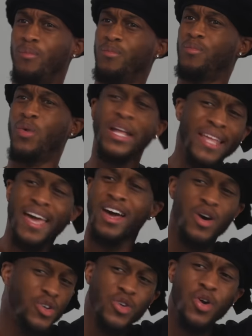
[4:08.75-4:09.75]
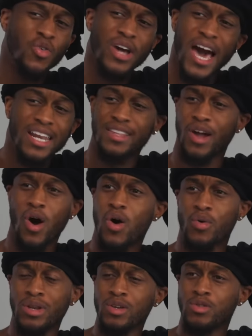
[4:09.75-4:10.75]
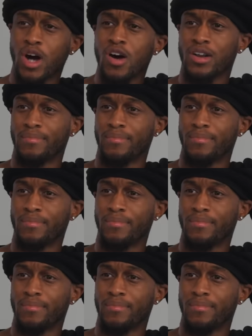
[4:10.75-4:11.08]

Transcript: When the hell you don't got a dog? What are you talking